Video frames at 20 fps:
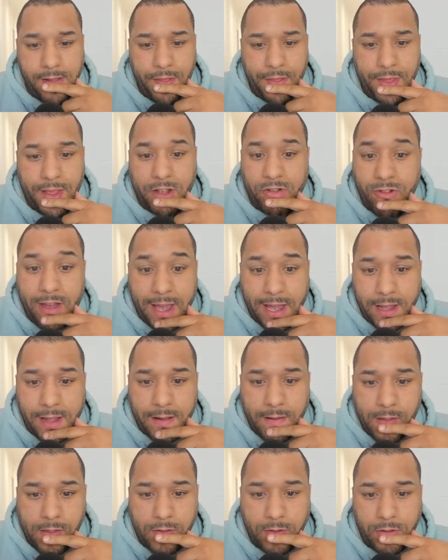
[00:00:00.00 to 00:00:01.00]
Then great,
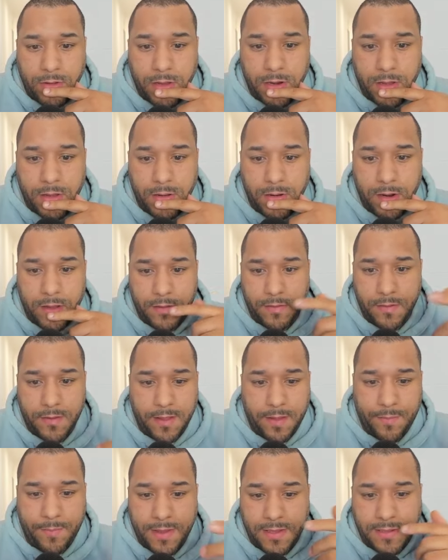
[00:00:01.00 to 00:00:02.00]
you know. Look,
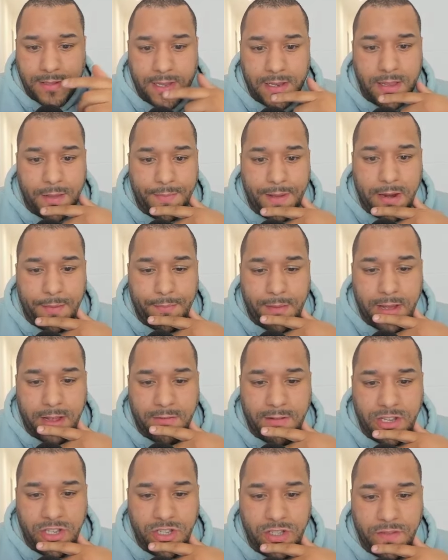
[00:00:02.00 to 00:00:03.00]
they've been telling you about the
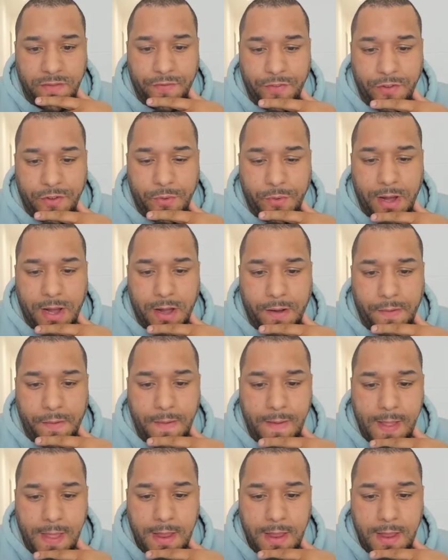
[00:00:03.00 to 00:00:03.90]
migration for a while,